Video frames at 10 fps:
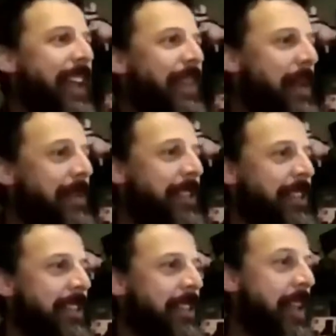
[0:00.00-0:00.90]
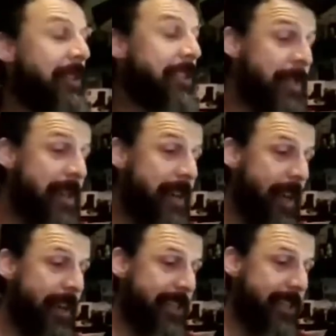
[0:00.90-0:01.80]
that was something
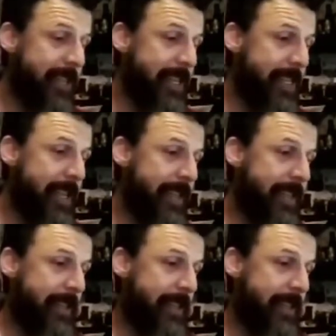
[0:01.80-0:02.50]
honestly that